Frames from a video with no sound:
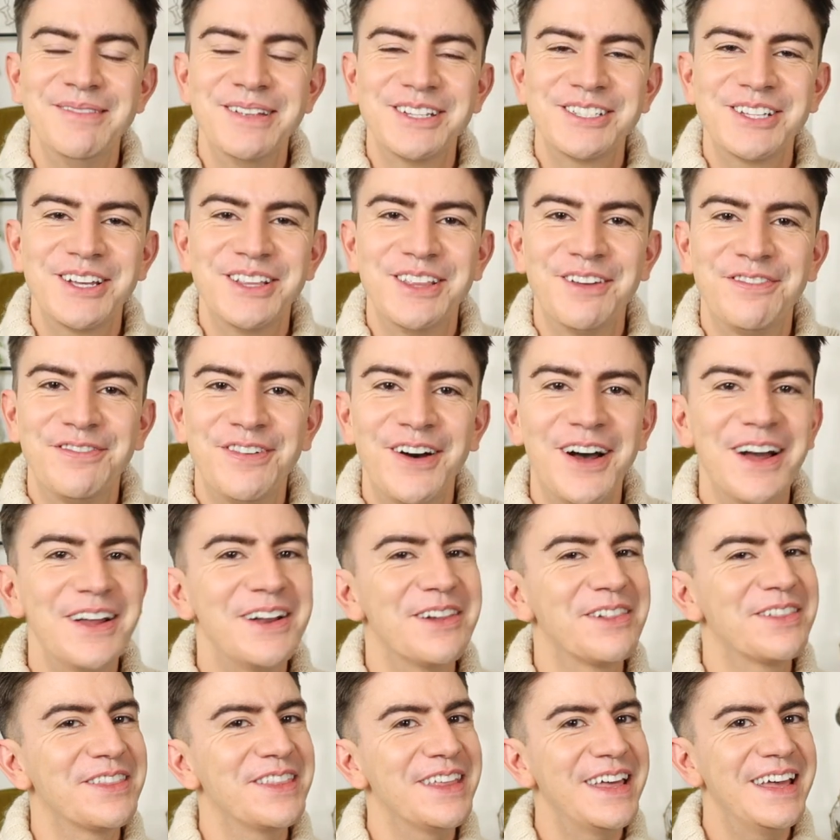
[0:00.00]
So the
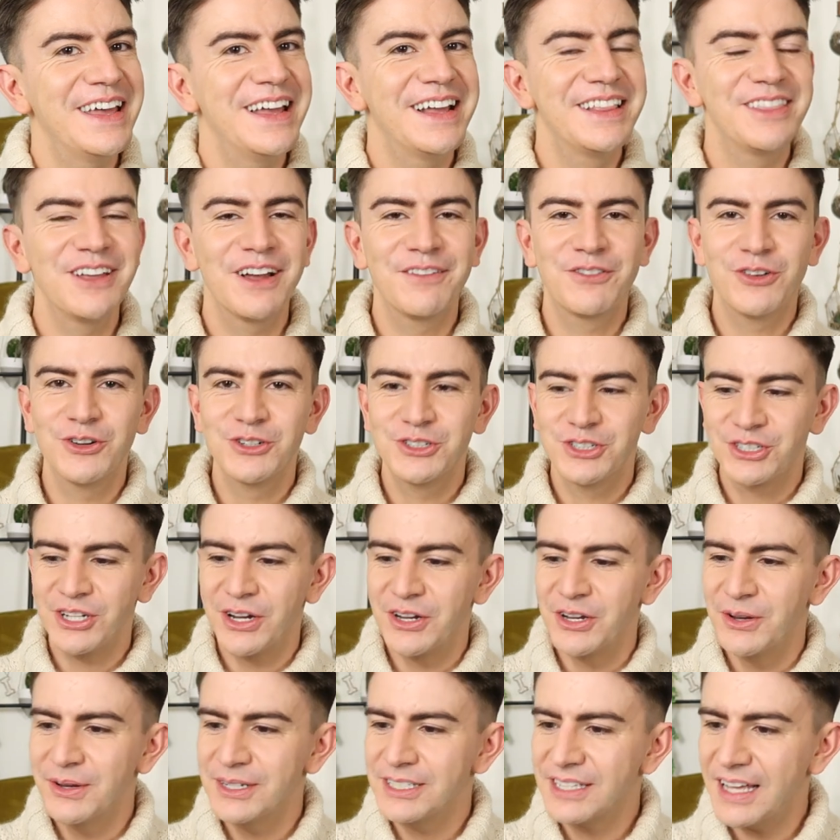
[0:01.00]
final thing that I've got to show
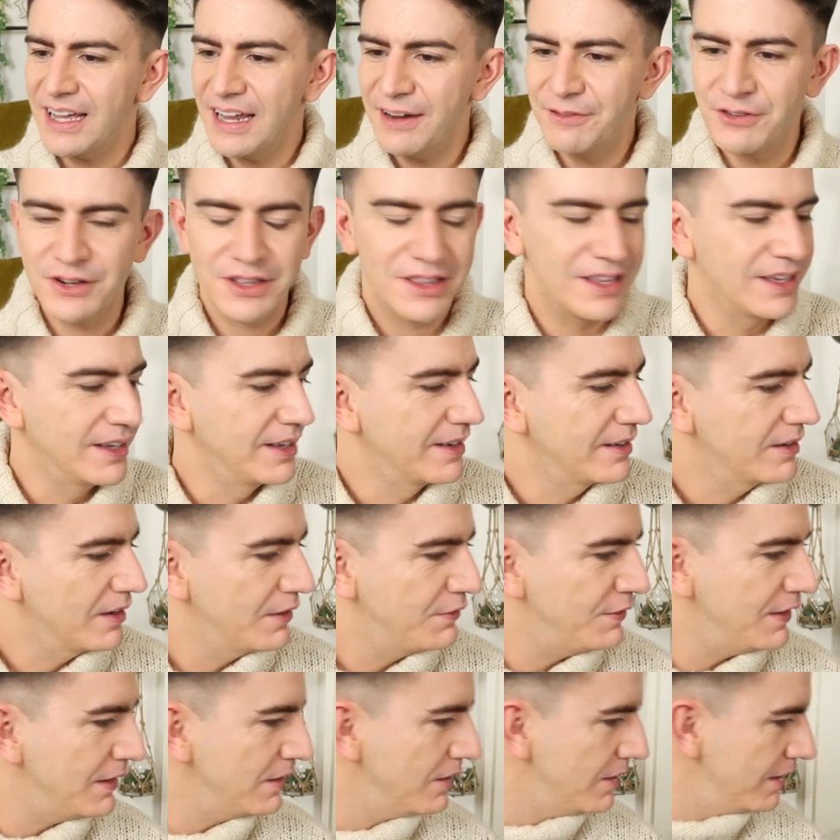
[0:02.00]
you, is that everything? I
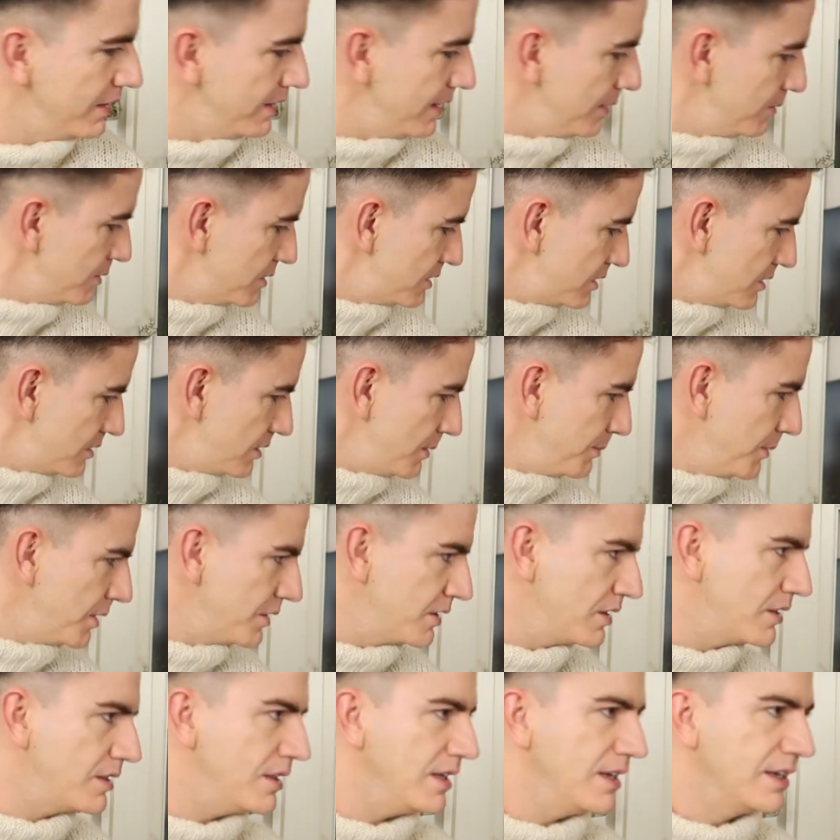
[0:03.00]
felt like there was some
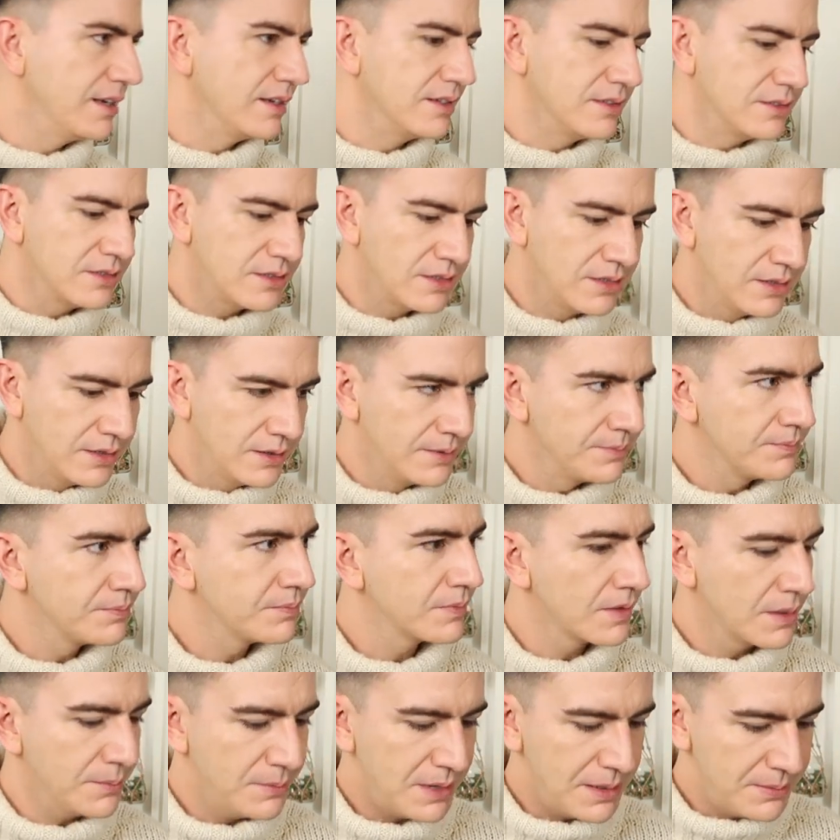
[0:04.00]
other things.
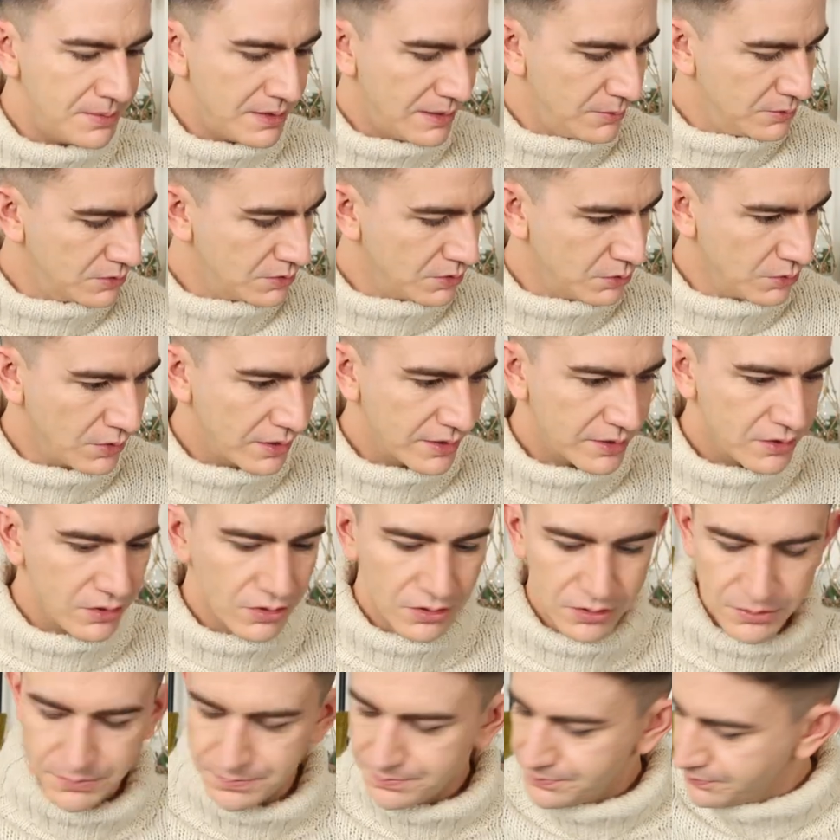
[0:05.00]
Maybe that was all I got.